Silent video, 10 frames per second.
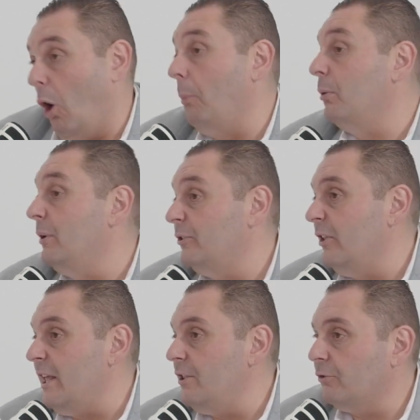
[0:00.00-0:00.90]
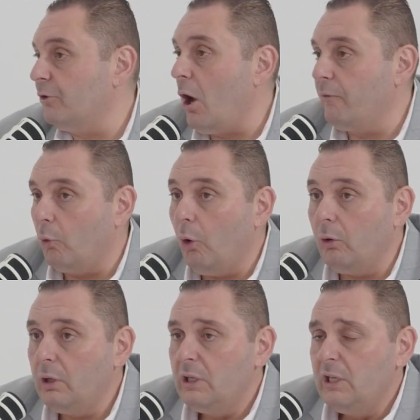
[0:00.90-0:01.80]
compliment to the industry
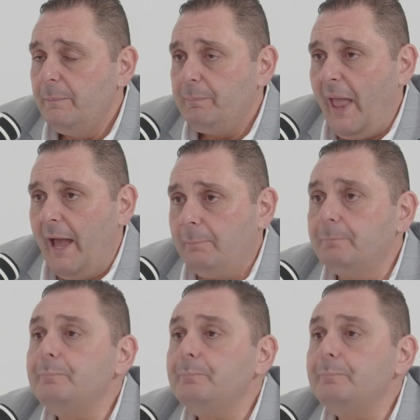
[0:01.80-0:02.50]
overall. And